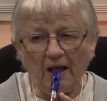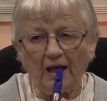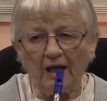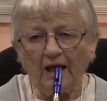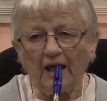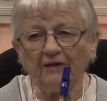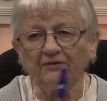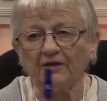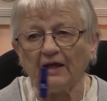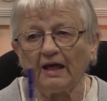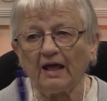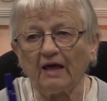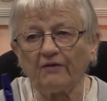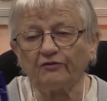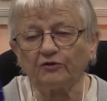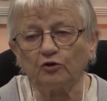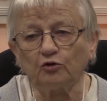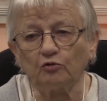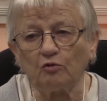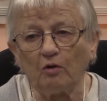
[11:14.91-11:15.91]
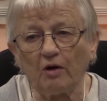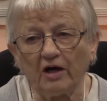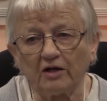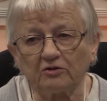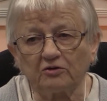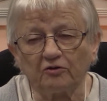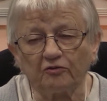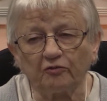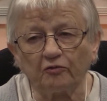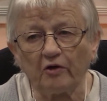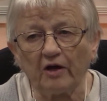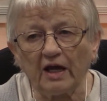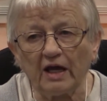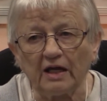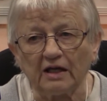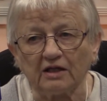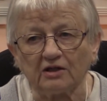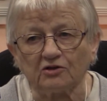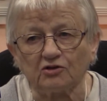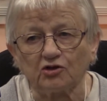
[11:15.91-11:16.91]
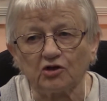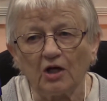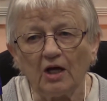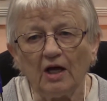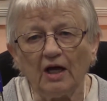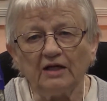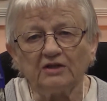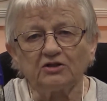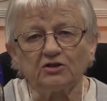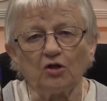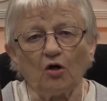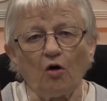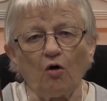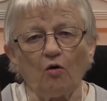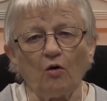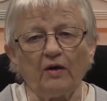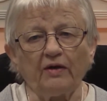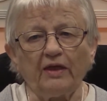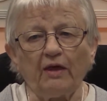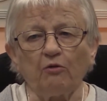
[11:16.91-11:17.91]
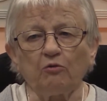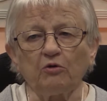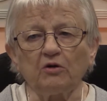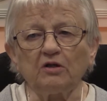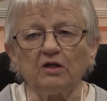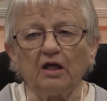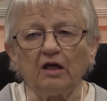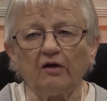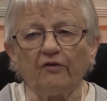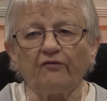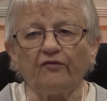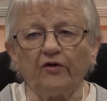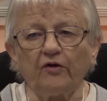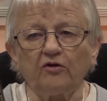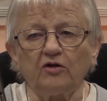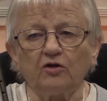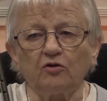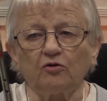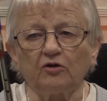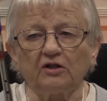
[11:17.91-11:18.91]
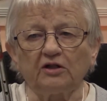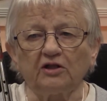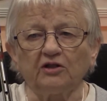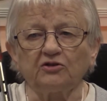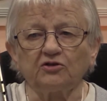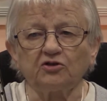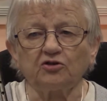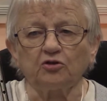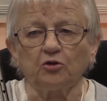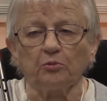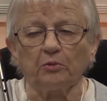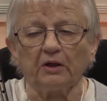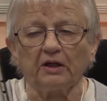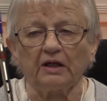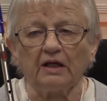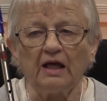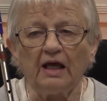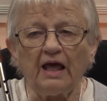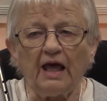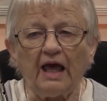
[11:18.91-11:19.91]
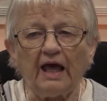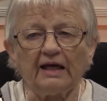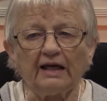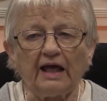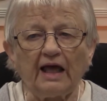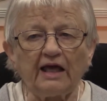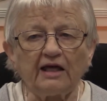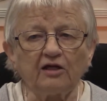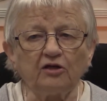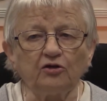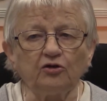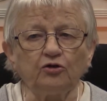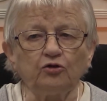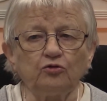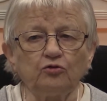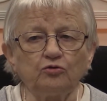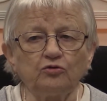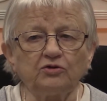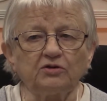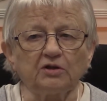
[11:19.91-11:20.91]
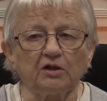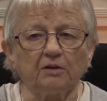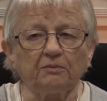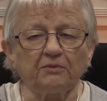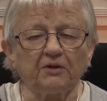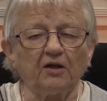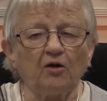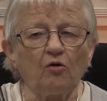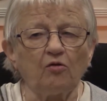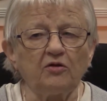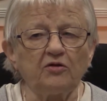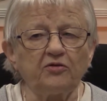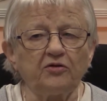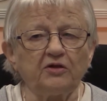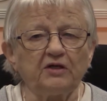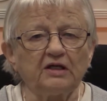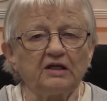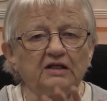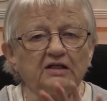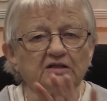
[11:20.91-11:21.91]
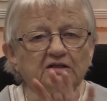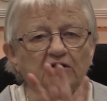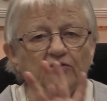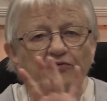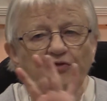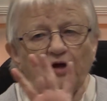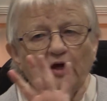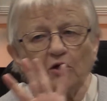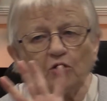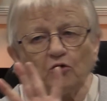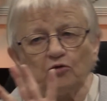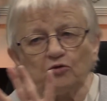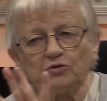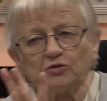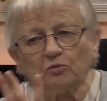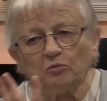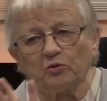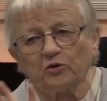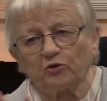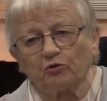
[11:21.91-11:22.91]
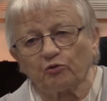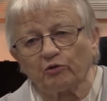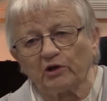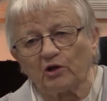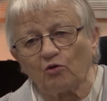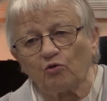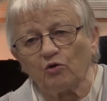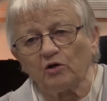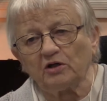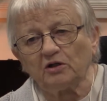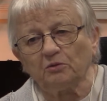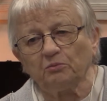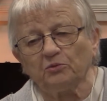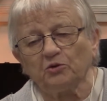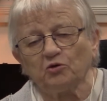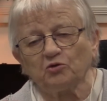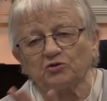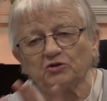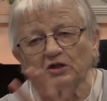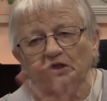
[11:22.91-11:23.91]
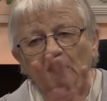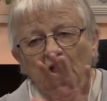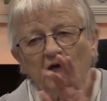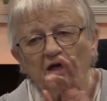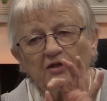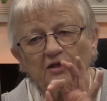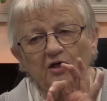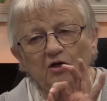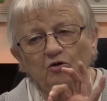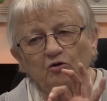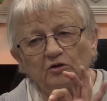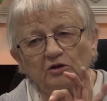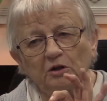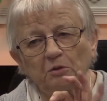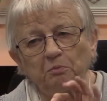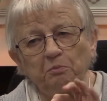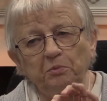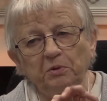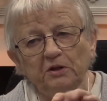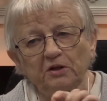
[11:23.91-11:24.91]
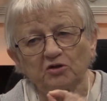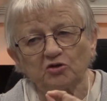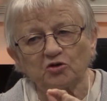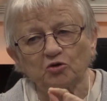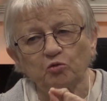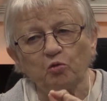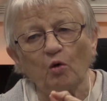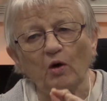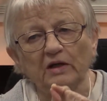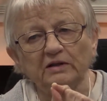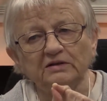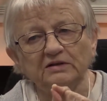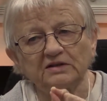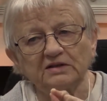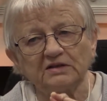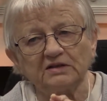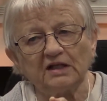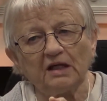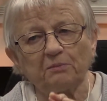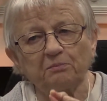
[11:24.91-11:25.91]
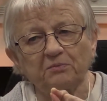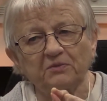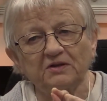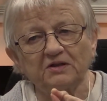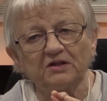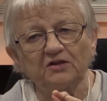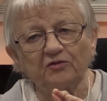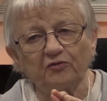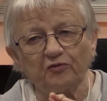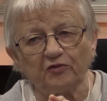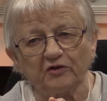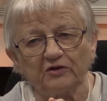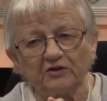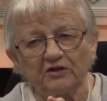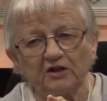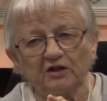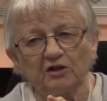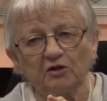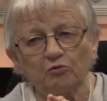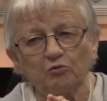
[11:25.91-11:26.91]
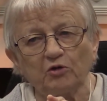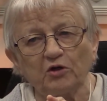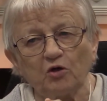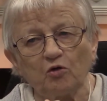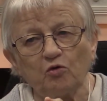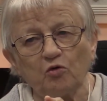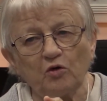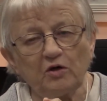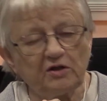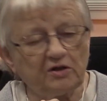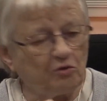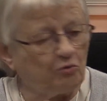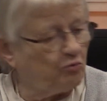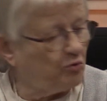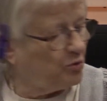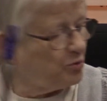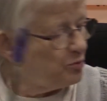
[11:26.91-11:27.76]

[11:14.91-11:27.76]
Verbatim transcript: Uh, they have a two octave range. So they're really a very good instrument, and I can use them. The only thing is, if I use them with recorder music, they're going to pitch one step different than the recorder will